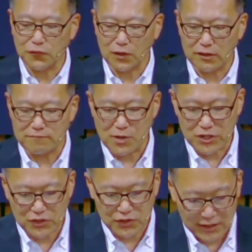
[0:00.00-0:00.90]
full of
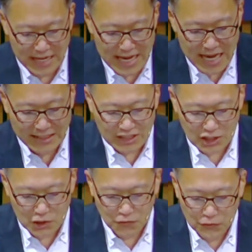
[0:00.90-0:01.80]
mercy and
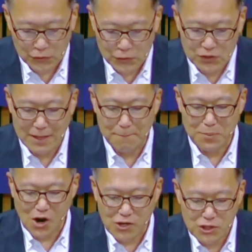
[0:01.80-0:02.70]
good fruits,
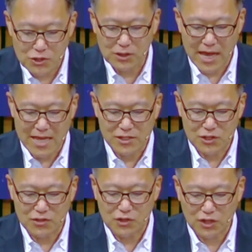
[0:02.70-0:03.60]
impartial and
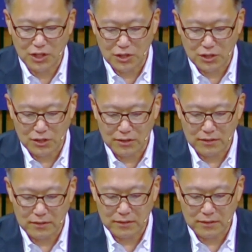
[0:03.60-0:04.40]
sincere.